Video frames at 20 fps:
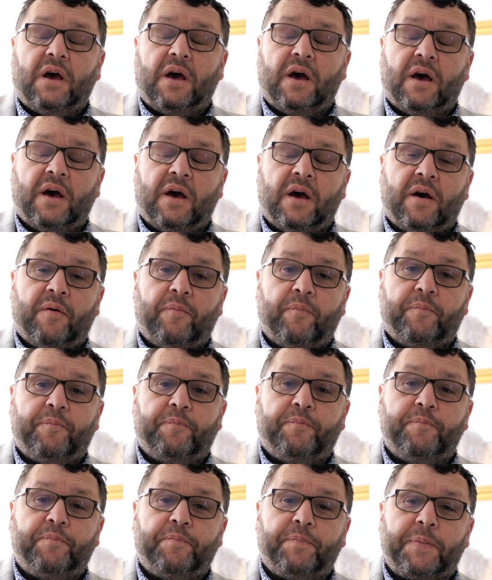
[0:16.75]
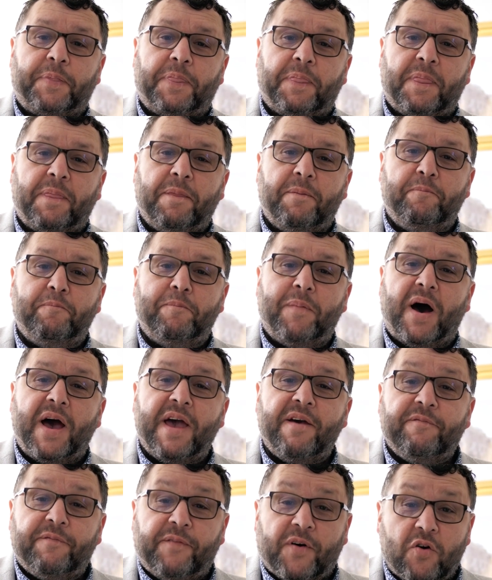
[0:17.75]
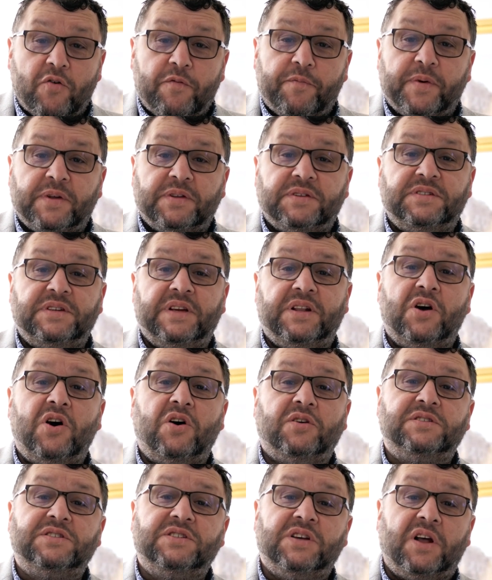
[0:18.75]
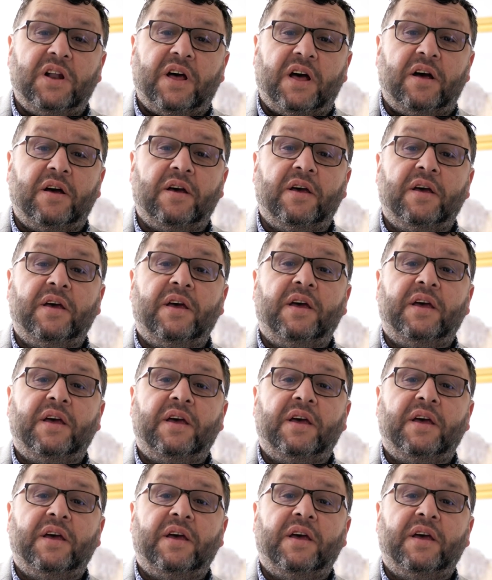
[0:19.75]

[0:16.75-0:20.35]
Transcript: My involvement in Hatzola